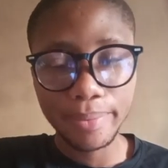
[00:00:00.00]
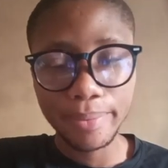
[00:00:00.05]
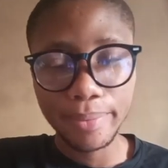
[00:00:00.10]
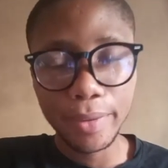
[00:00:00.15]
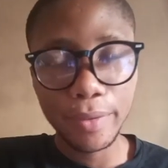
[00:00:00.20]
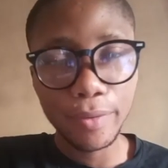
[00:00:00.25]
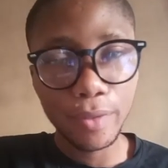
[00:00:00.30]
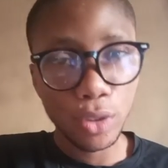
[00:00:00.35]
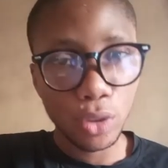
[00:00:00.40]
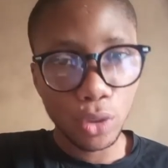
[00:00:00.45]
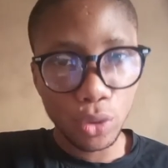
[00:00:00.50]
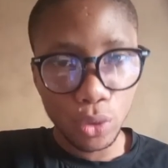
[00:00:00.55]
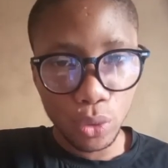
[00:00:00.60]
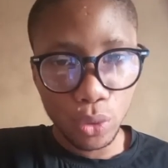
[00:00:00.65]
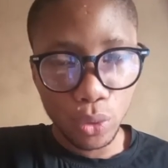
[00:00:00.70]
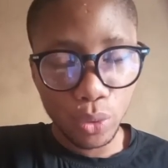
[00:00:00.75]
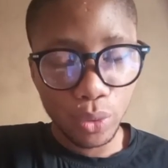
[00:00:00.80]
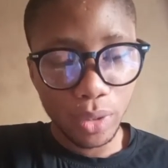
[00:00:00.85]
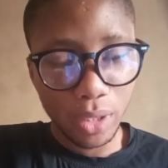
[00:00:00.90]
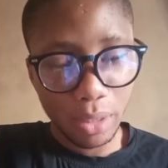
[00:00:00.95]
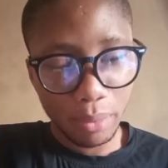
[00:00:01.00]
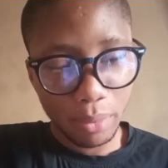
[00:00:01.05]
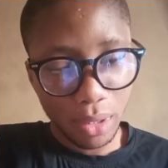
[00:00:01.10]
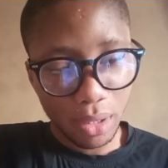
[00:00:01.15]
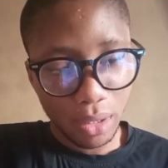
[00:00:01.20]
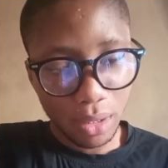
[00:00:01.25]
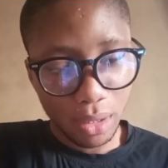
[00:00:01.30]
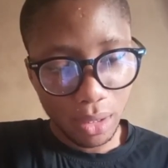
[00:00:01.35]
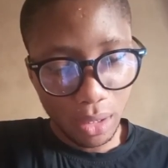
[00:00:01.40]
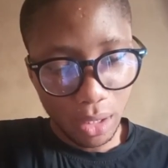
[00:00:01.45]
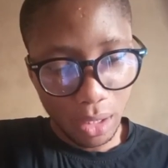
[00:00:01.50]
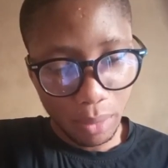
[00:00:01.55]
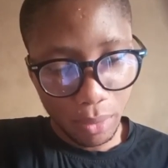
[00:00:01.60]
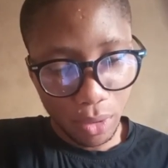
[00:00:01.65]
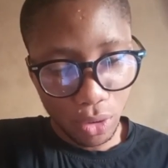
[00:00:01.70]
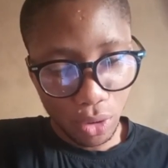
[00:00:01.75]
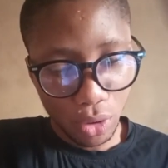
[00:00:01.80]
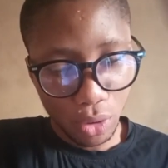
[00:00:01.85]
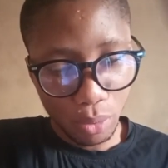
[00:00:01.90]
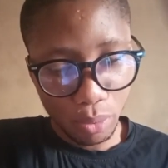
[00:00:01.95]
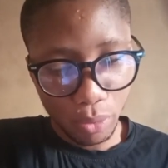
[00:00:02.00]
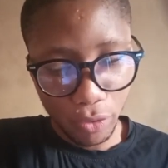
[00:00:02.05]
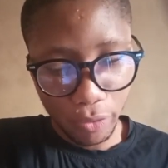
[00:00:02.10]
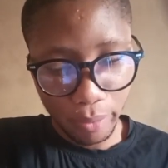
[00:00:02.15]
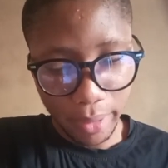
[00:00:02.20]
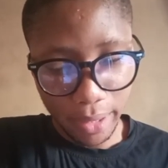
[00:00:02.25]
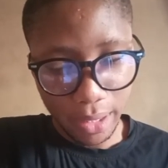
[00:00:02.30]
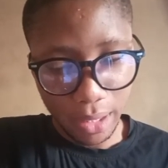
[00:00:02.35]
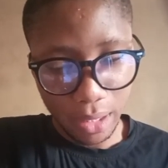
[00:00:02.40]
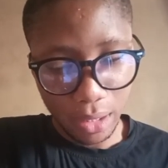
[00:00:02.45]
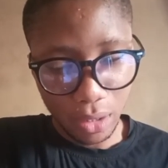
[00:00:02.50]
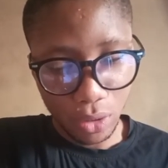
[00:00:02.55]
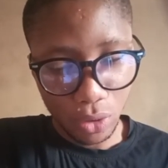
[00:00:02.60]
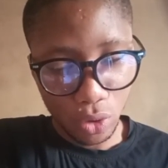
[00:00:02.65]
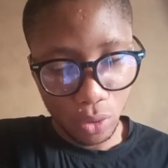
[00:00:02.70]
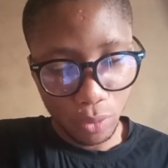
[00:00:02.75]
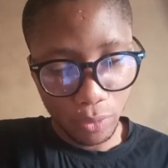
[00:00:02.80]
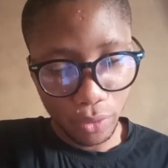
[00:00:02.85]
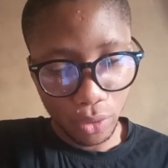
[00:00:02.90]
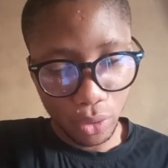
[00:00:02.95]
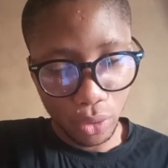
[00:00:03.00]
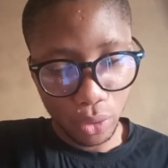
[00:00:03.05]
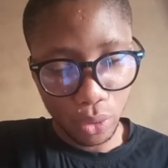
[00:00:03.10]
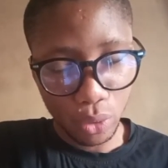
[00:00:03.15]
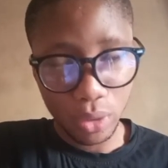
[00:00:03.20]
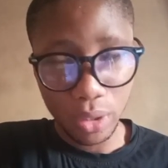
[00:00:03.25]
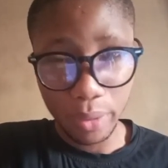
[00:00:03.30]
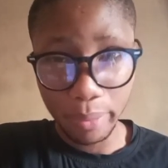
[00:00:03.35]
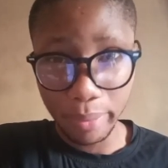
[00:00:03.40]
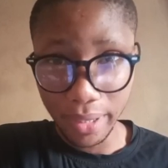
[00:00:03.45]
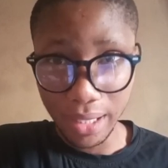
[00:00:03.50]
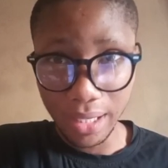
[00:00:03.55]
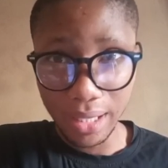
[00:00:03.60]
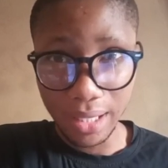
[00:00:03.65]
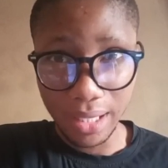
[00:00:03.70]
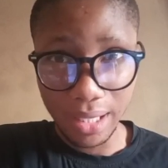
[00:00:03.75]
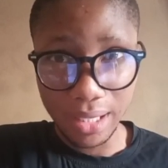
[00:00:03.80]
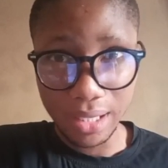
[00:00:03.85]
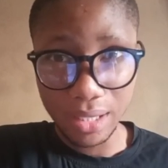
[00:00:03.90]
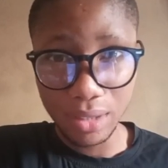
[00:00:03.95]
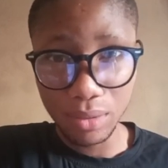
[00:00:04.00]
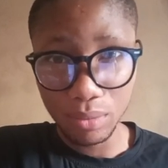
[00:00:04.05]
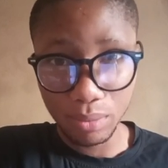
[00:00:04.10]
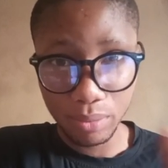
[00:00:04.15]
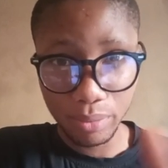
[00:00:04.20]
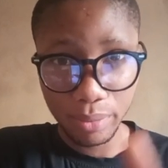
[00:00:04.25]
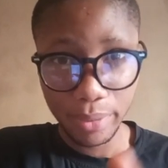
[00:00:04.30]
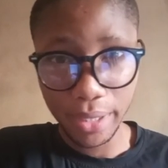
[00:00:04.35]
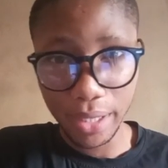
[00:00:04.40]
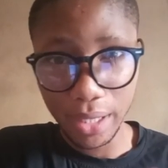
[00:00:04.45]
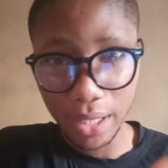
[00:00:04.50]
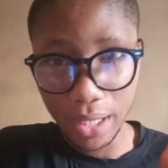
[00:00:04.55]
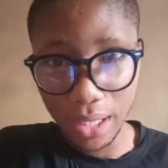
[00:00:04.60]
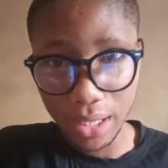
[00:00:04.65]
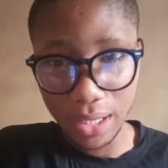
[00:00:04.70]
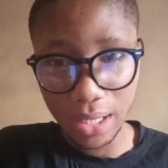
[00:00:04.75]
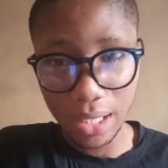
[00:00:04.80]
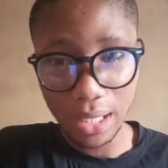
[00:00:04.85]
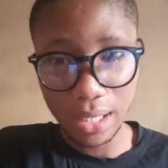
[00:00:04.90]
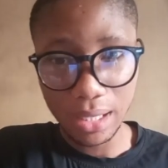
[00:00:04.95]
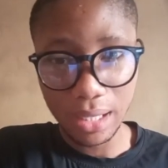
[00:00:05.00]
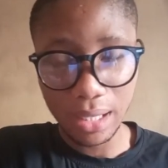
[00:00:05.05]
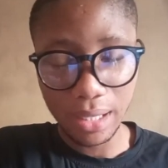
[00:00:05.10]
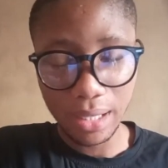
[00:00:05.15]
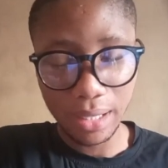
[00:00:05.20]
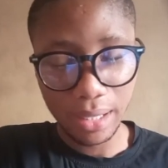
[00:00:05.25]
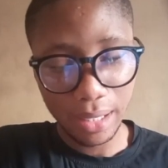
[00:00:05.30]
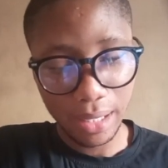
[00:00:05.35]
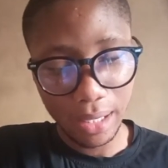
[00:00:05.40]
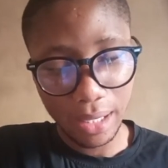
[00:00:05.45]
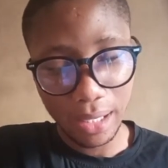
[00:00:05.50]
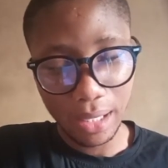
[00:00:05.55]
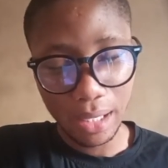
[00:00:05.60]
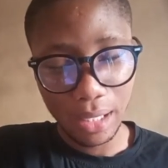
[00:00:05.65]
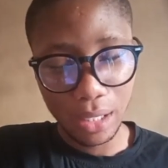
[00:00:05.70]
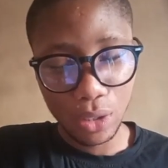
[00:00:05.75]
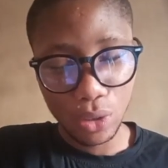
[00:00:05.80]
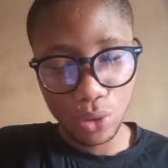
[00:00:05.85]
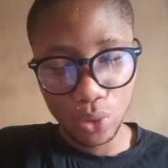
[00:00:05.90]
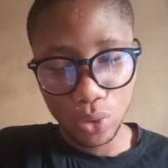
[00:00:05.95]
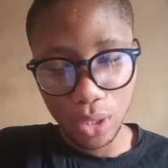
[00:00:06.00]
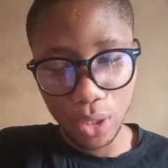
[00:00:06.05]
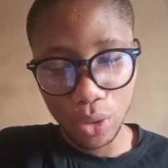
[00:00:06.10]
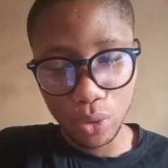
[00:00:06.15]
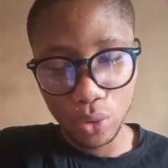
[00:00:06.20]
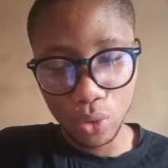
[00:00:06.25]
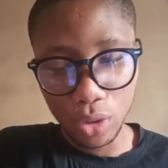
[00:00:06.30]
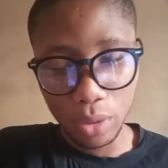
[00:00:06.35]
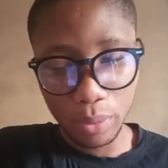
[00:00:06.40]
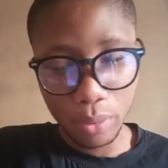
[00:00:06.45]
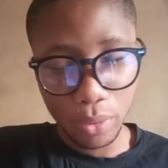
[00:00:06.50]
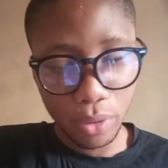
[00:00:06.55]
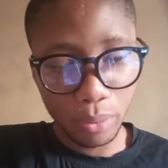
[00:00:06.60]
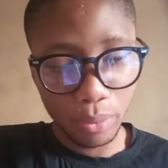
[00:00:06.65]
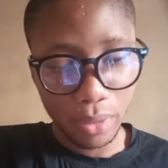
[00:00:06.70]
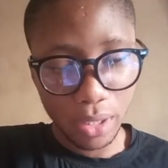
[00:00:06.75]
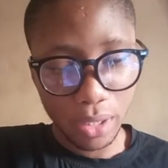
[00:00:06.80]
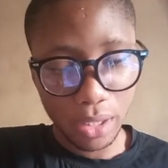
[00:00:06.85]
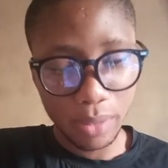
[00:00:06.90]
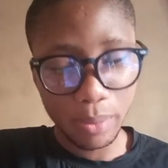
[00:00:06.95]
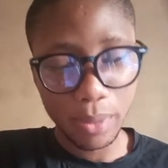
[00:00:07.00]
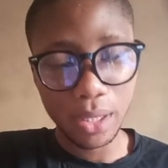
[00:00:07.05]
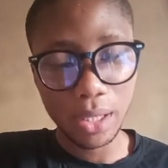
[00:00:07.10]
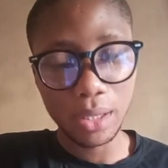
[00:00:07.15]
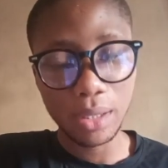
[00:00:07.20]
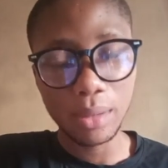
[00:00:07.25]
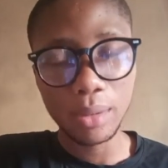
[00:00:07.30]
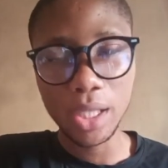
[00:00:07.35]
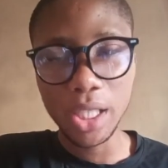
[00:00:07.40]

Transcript: If you don't know, let me just move back a little for the beginners that are here, so that you know the meaning of DPC.